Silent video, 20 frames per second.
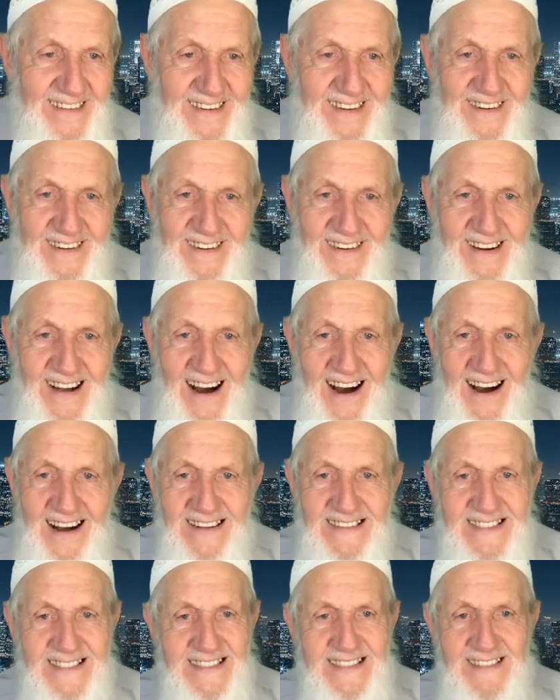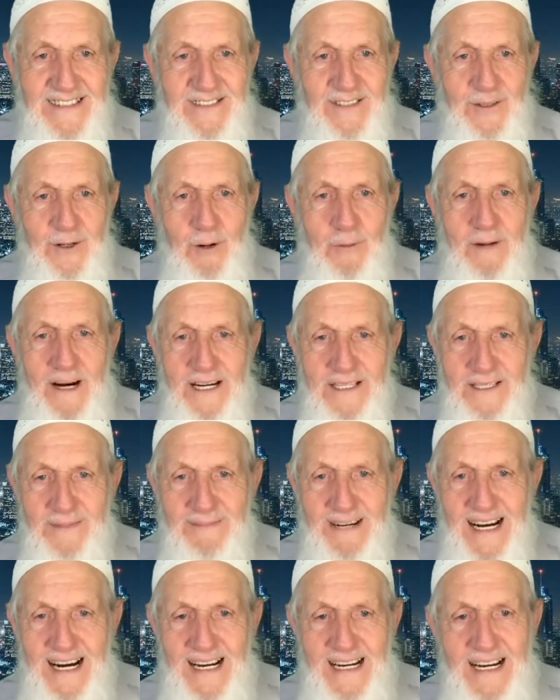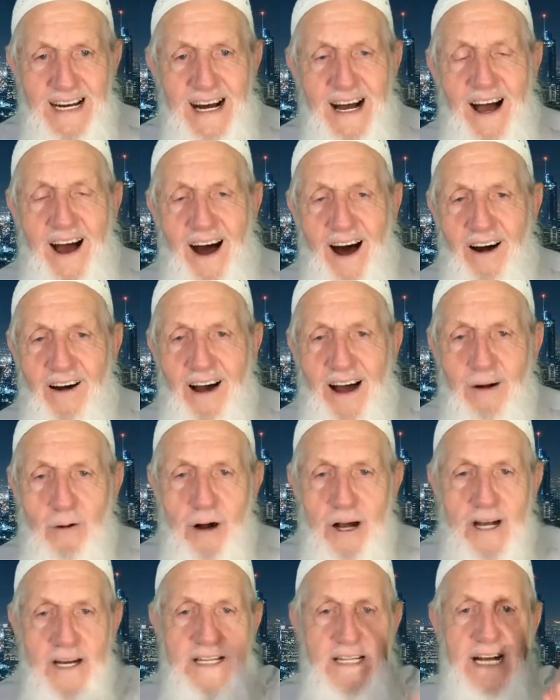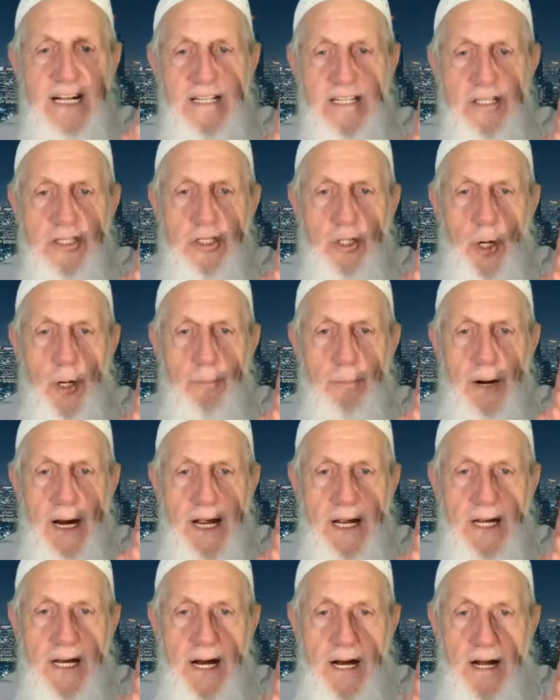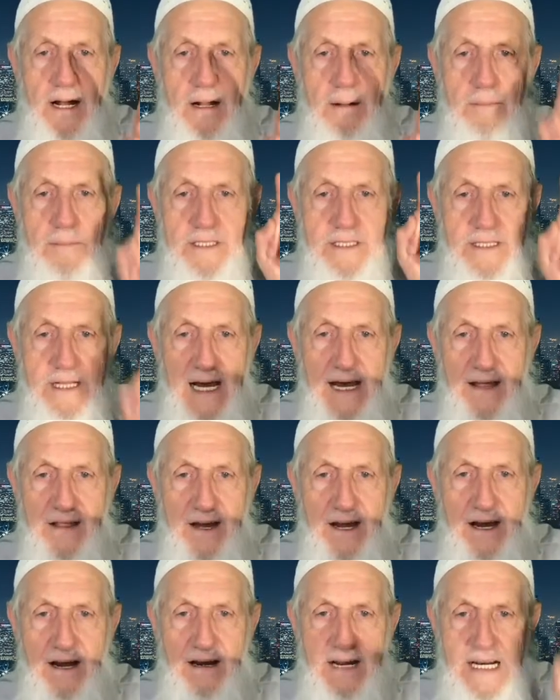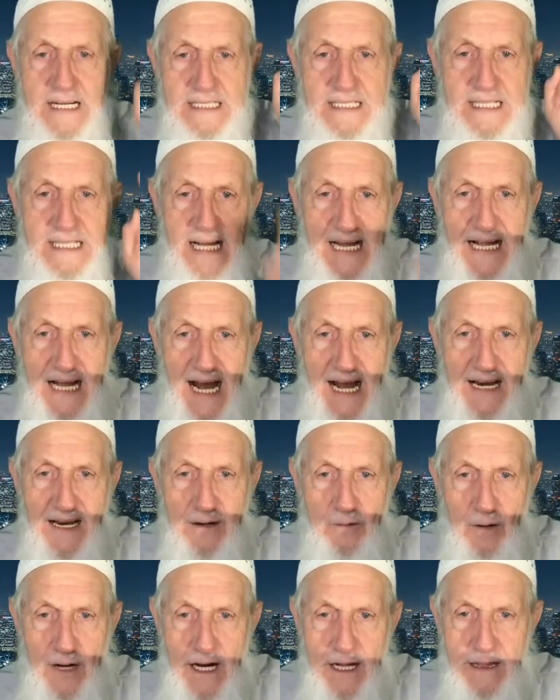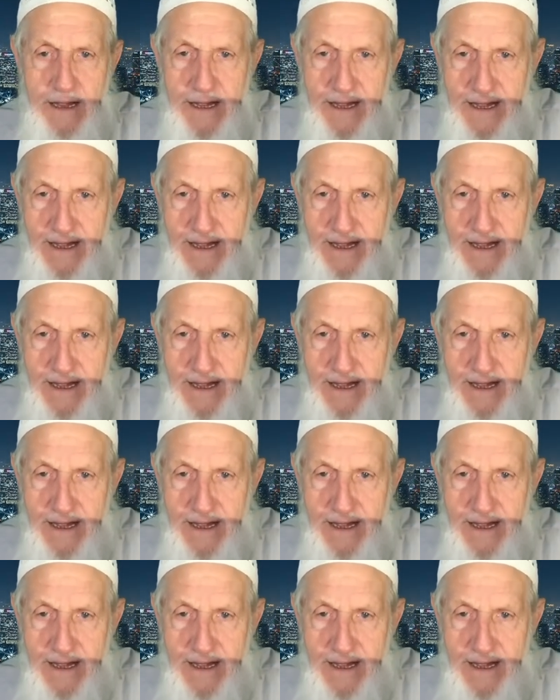You guys, you're too much, man. All right, we're going to take this short break. Stay there and stay guided with